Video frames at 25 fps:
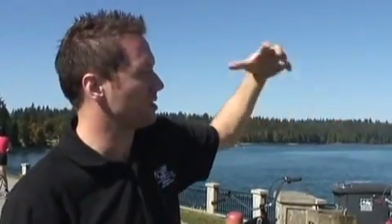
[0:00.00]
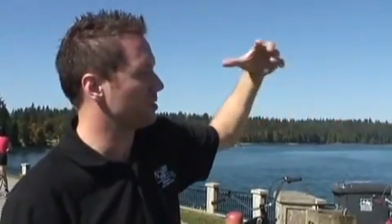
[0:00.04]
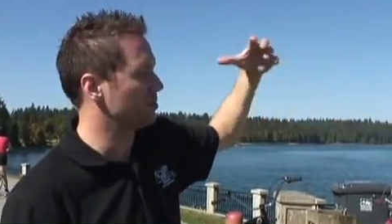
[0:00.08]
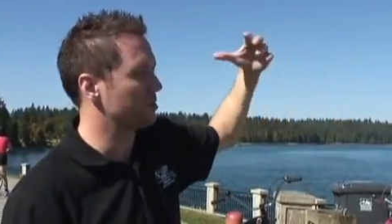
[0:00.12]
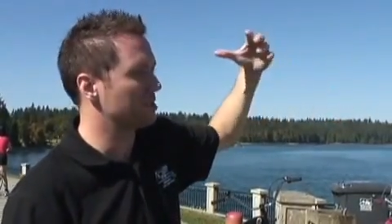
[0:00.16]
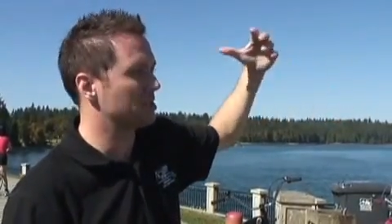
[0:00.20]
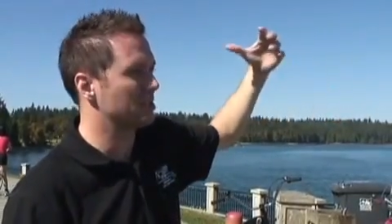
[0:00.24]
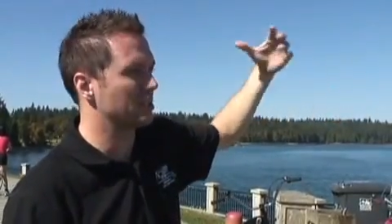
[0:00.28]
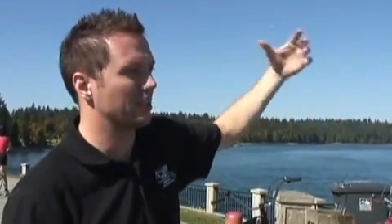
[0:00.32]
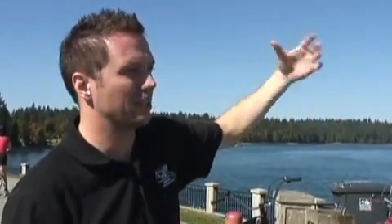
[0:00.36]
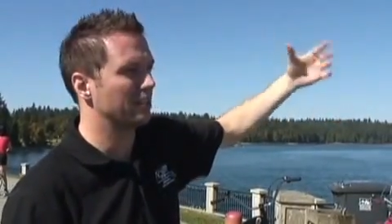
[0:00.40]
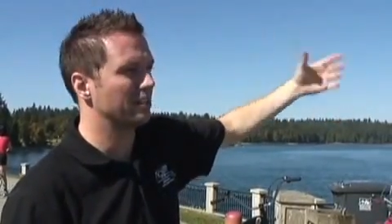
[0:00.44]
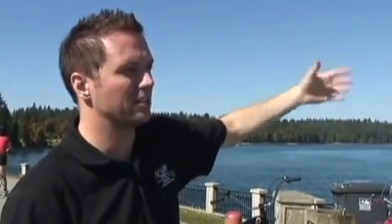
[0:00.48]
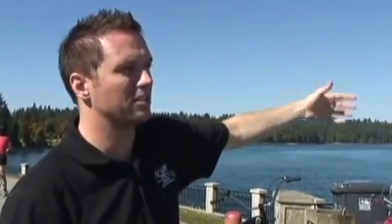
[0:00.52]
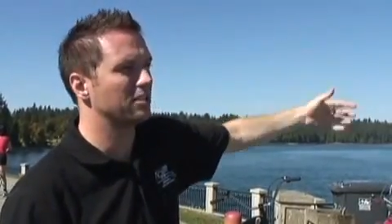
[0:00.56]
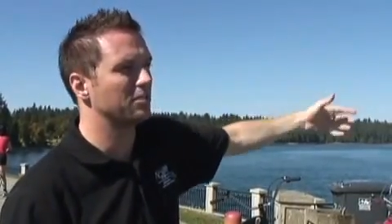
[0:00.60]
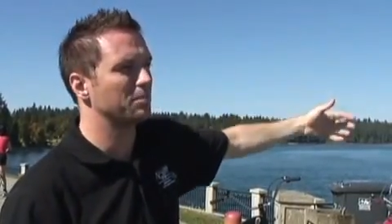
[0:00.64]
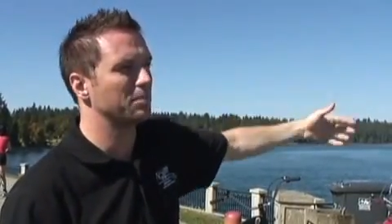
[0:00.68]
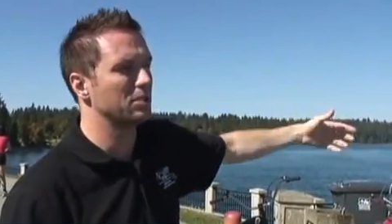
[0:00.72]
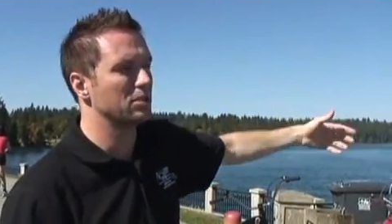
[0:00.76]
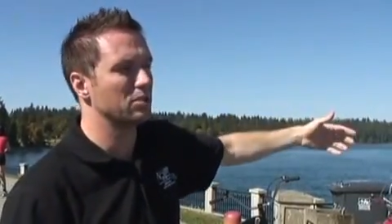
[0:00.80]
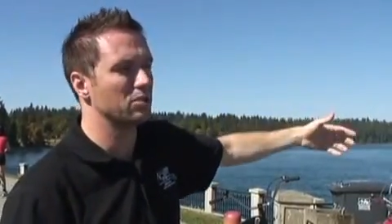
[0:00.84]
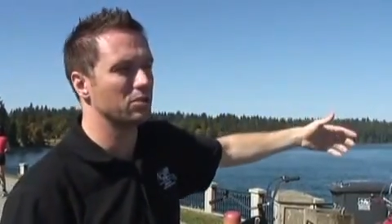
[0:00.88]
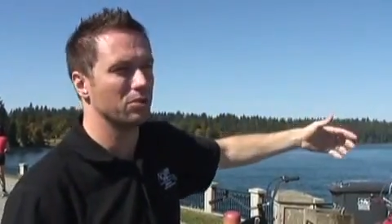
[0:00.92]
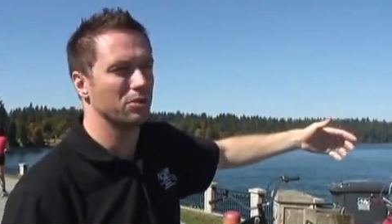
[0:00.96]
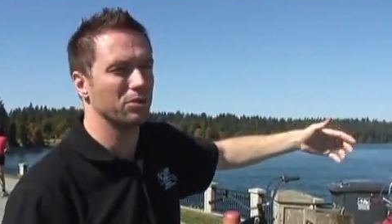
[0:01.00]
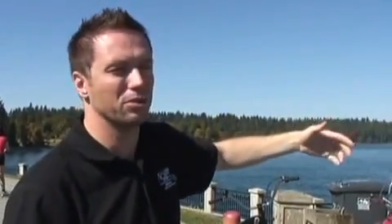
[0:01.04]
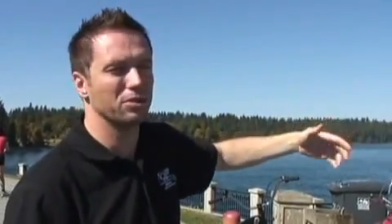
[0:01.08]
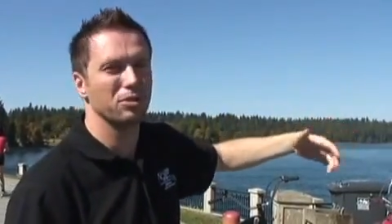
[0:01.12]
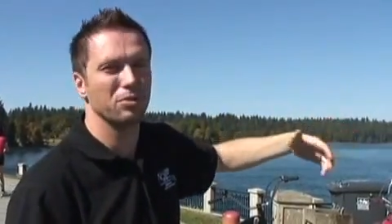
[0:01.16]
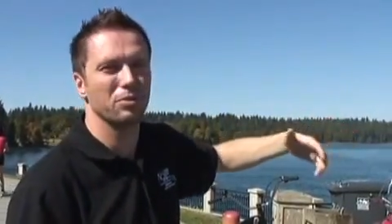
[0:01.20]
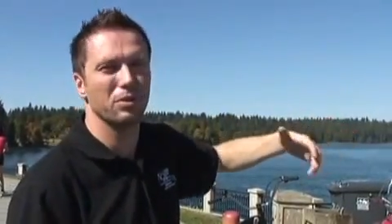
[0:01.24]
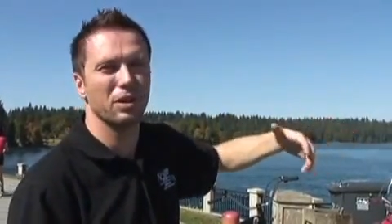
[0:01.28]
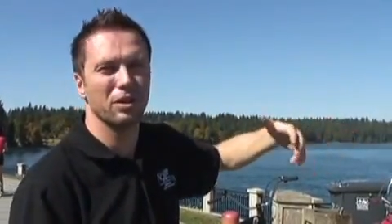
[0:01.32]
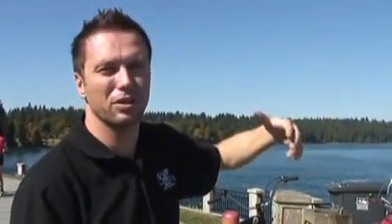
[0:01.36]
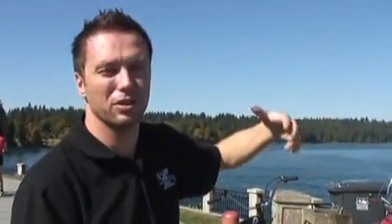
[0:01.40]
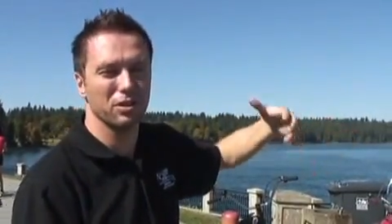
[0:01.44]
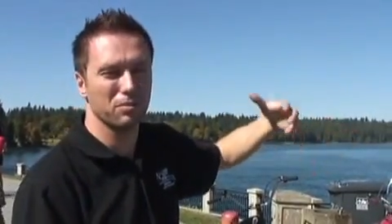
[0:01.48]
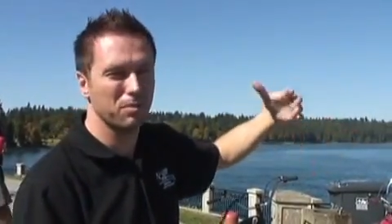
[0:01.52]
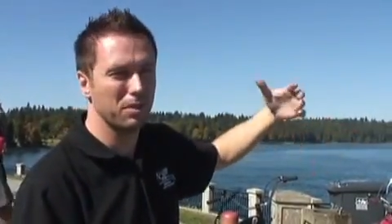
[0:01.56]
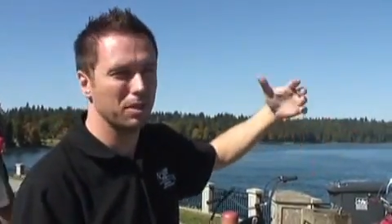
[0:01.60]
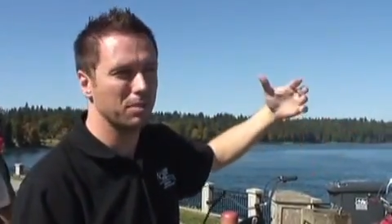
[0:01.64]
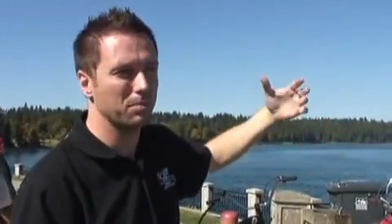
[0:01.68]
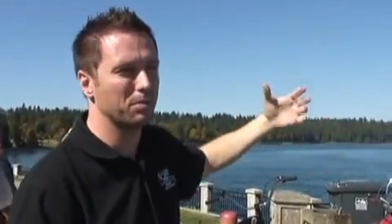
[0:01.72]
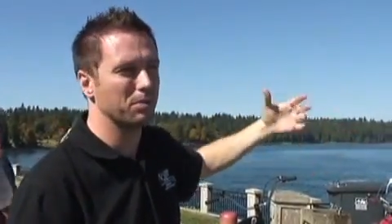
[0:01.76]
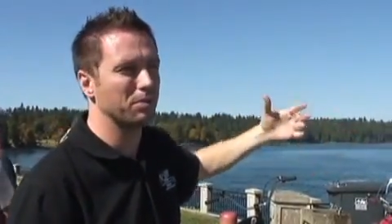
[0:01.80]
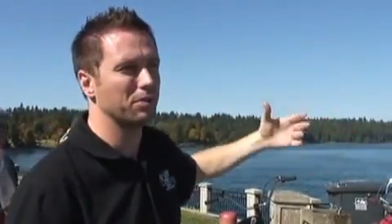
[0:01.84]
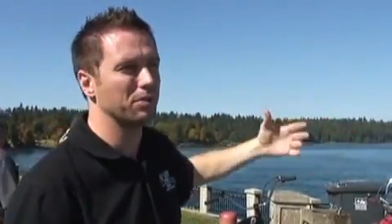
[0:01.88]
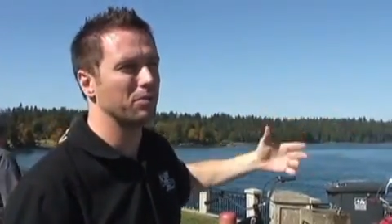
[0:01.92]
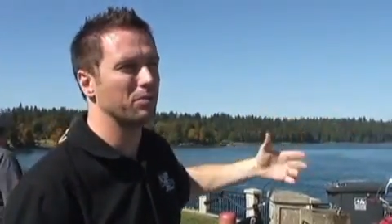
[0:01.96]
and they were slated to be sold to wealthy
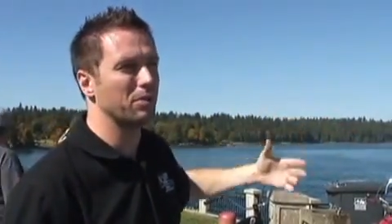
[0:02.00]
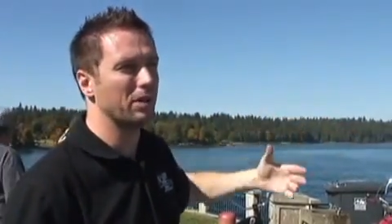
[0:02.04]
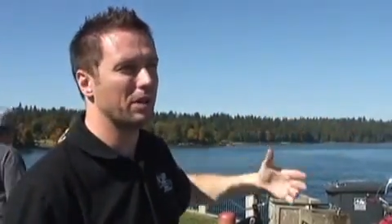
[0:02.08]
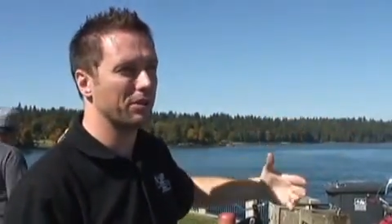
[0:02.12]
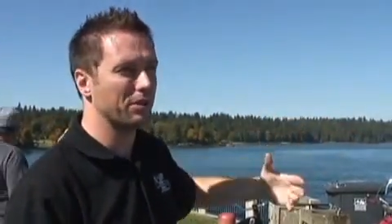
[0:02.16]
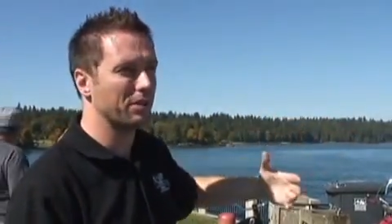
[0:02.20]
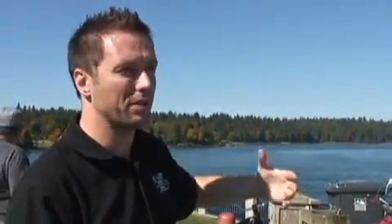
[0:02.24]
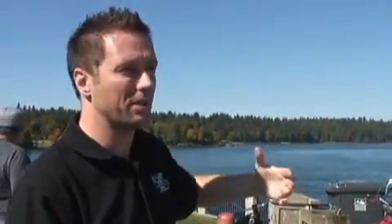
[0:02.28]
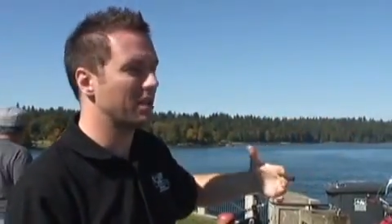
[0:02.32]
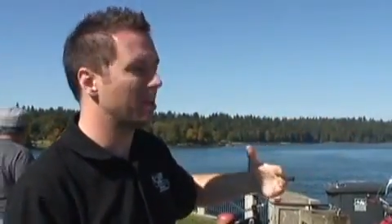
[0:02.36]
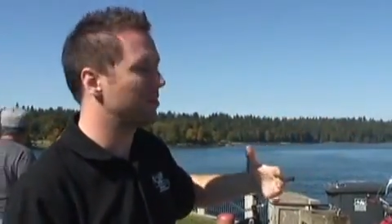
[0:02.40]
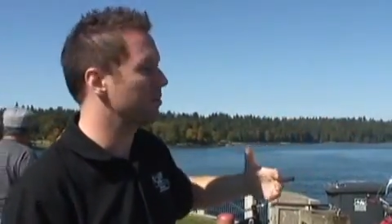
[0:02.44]
people in a wealthy